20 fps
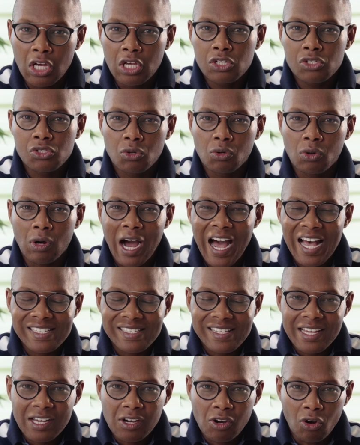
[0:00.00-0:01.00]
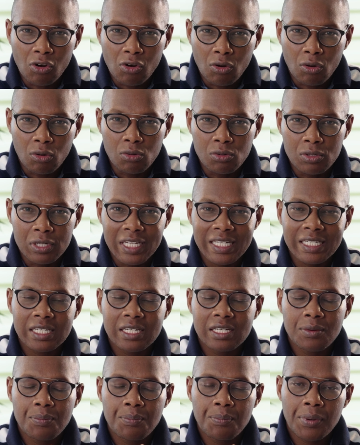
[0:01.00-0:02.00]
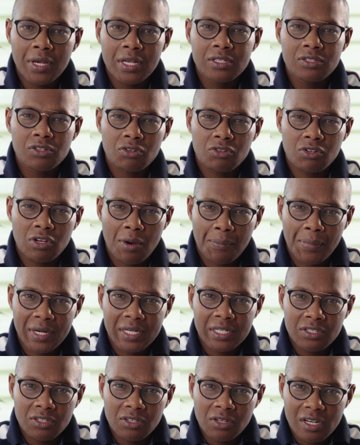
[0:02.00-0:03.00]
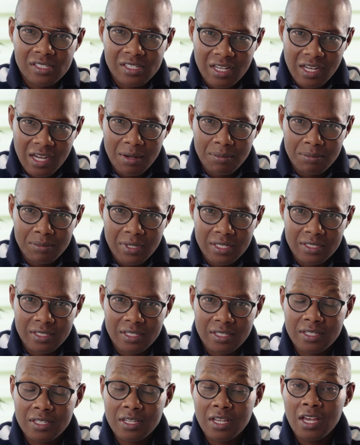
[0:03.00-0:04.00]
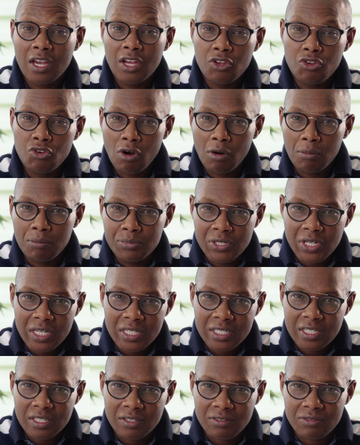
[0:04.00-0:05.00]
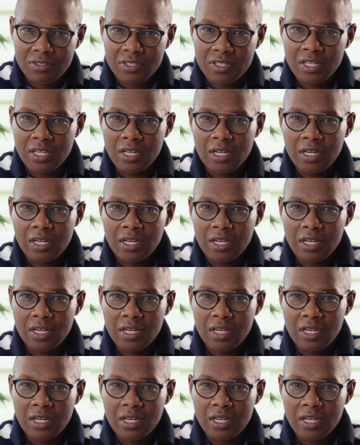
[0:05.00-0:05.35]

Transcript: So as I conclude, it depends on your particular circumstances, your objectives,